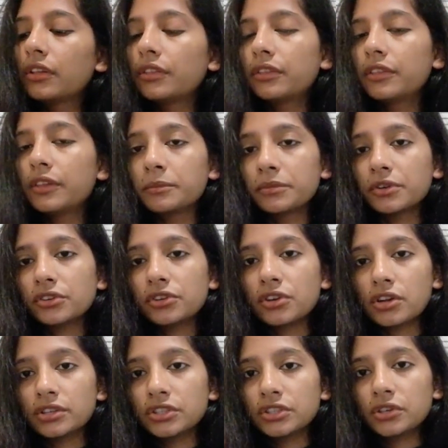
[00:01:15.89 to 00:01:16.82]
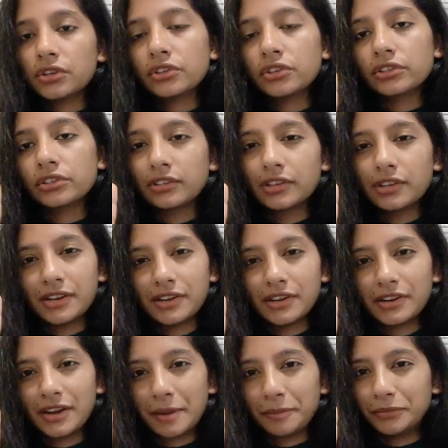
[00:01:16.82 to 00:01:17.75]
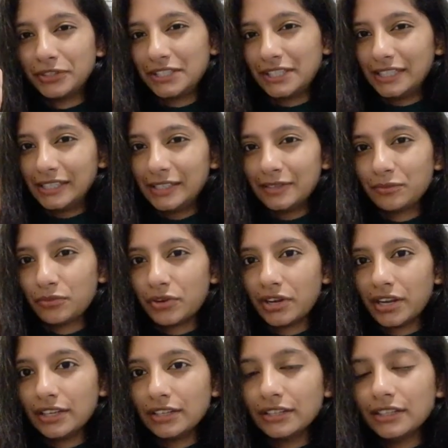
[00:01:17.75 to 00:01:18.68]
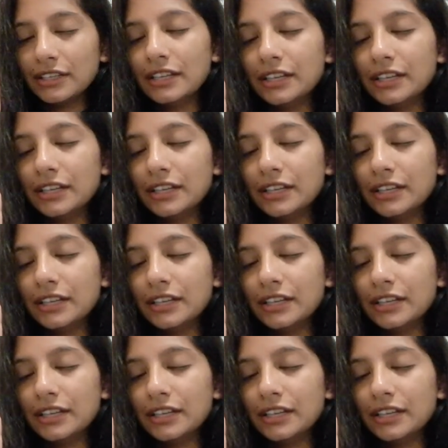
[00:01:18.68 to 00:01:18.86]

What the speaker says: thumb across your reptilian brain,